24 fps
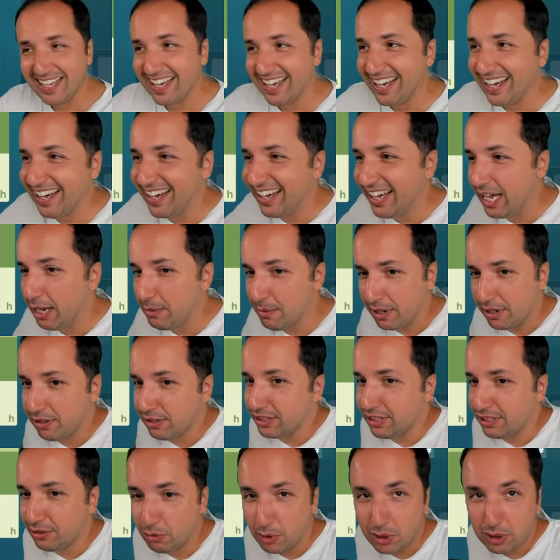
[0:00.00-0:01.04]
uh, because
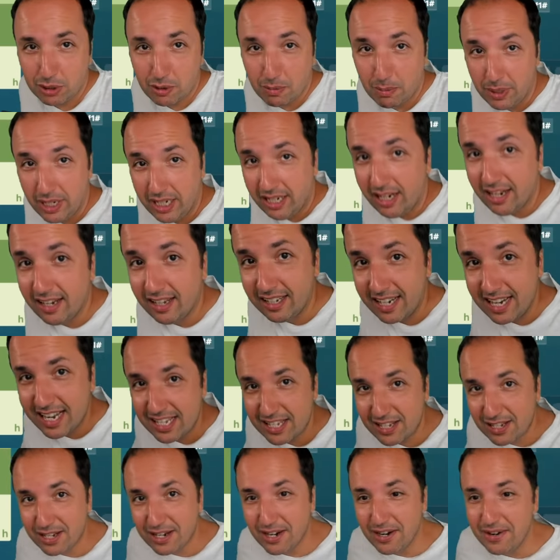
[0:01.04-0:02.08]
it was completely
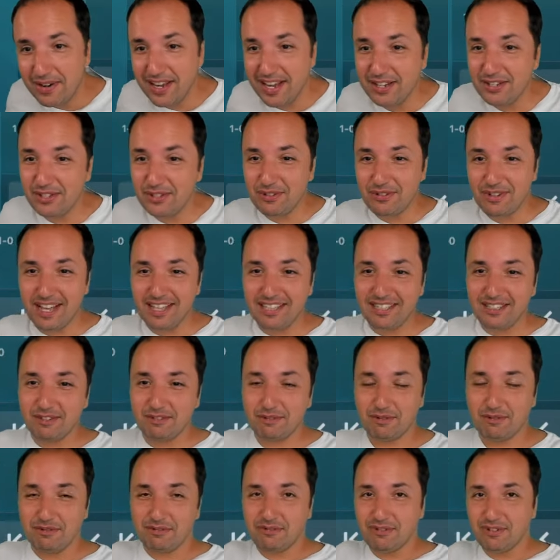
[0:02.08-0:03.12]
unnecessary. I still had
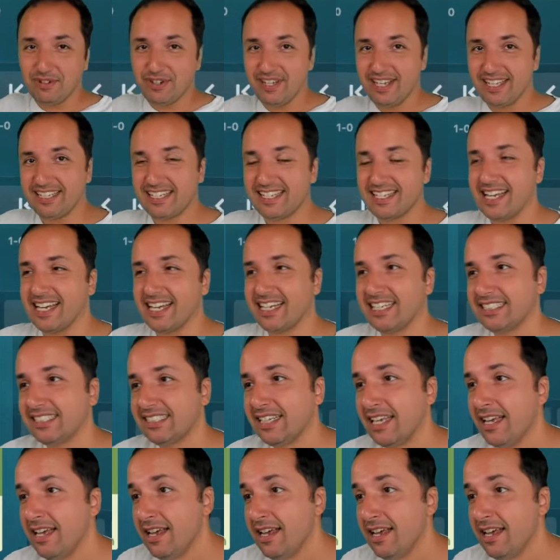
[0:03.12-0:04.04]
forty-eight seconds.